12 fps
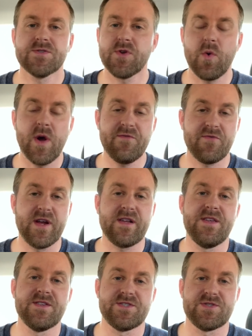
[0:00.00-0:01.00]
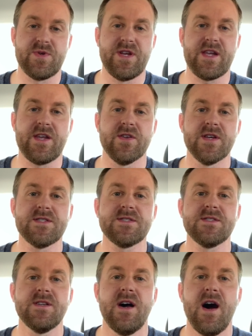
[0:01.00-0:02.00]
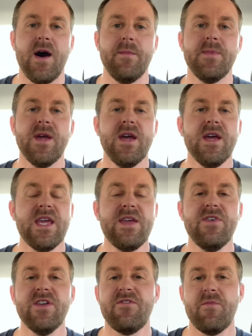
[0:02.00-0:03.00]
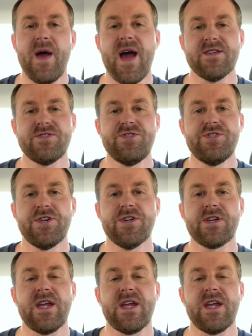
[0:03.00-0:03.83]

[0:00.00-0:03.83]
So quite frankly, this is ridiculous. Even if a passenger